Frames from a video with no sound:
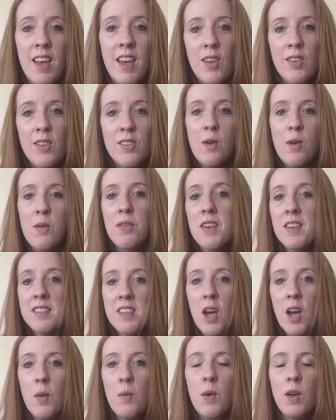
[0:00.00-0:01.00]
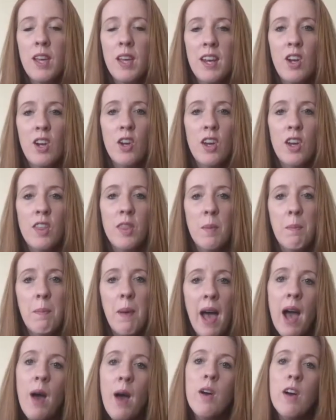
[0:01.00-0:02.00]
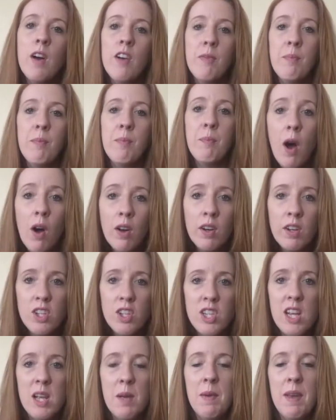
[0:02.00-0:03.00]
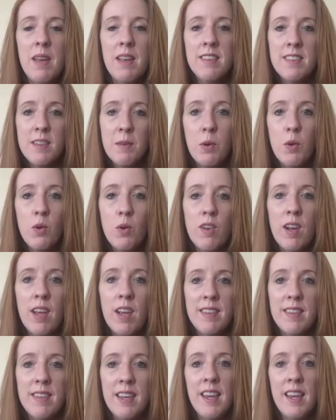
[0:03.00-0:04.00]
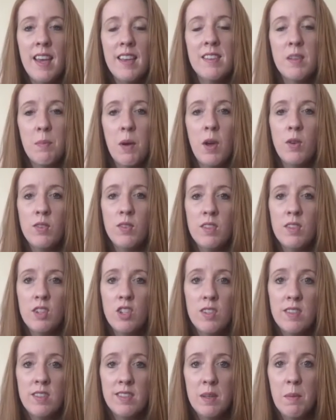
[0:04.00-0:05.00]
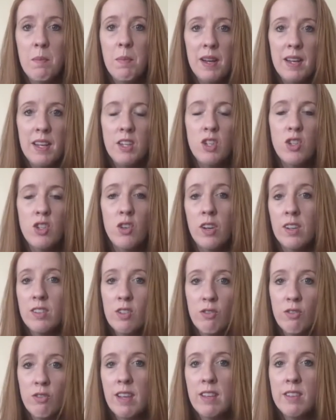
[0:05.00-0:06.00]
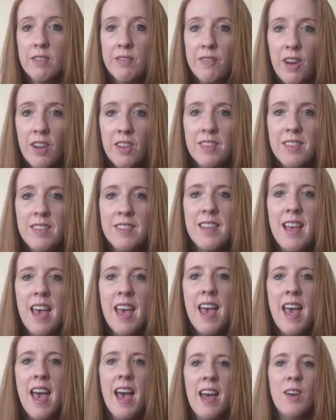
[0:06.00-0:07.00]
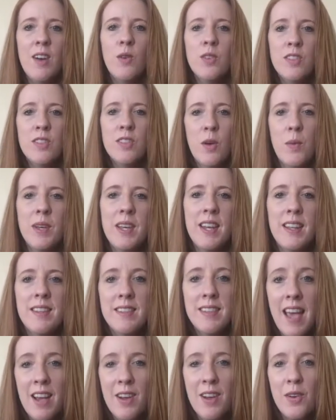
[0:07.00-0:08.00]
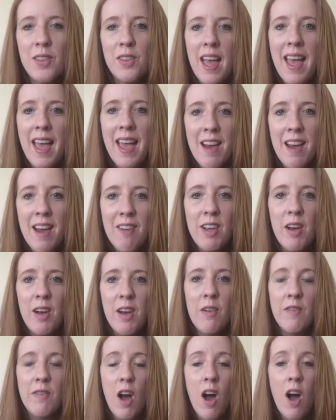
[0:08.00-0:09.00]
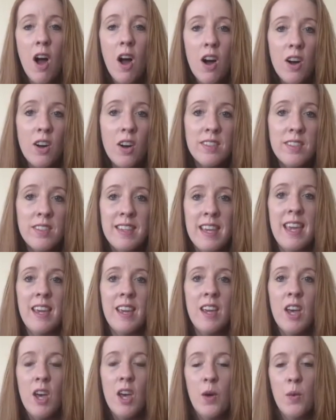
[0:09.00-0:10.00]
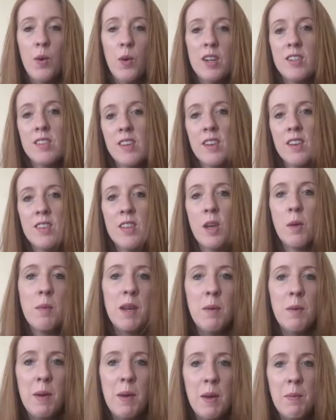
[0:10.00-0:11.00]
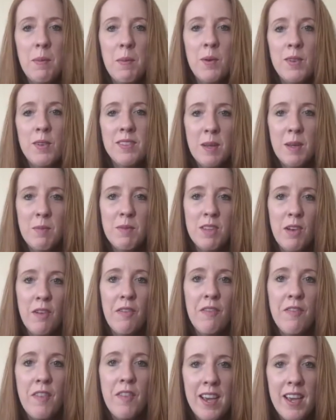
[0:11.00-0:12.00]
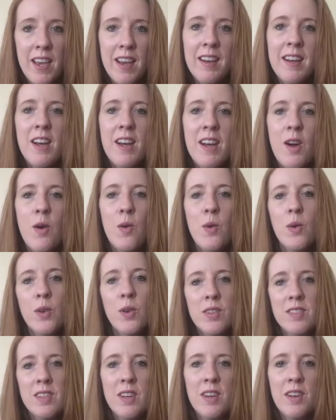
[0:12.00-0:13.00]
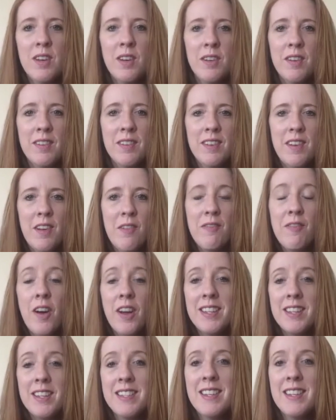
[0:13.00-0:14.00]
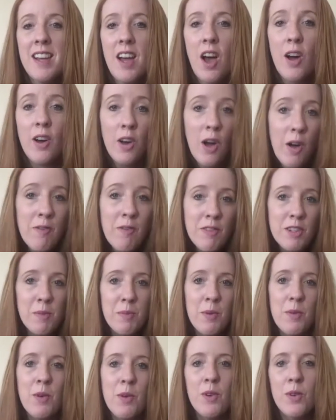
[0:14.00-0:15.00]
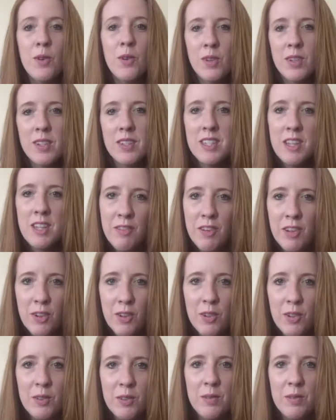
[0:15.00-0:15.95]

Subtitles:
So this time we're going to look at the power of partnership in support raising, as opposed to just simply trying to raise funds. And also we're going to tackle the area of asking, which so many people seem to fear or to find uncomfortable or difficult.